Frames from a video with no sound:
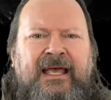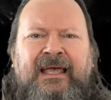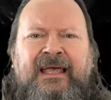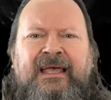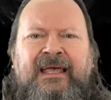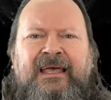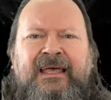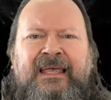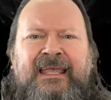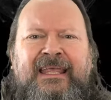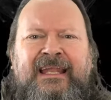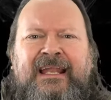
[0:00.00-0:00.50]

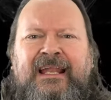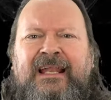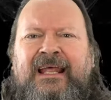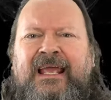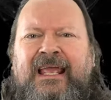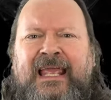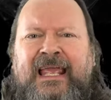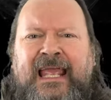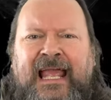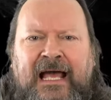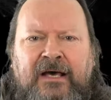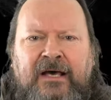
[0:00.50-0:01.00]
in an
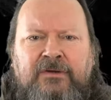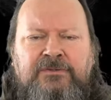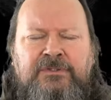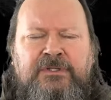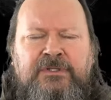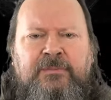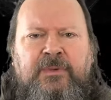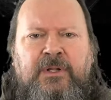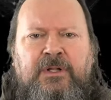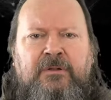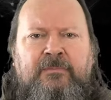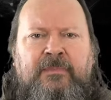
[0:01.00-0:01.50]

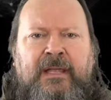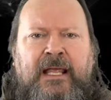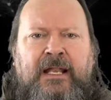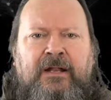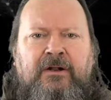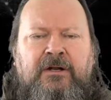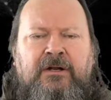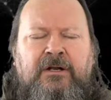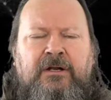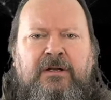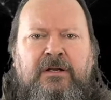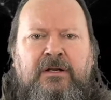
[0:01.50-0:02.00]
accountable
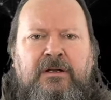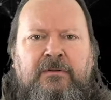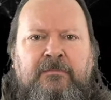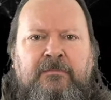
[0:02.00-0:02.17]
manner,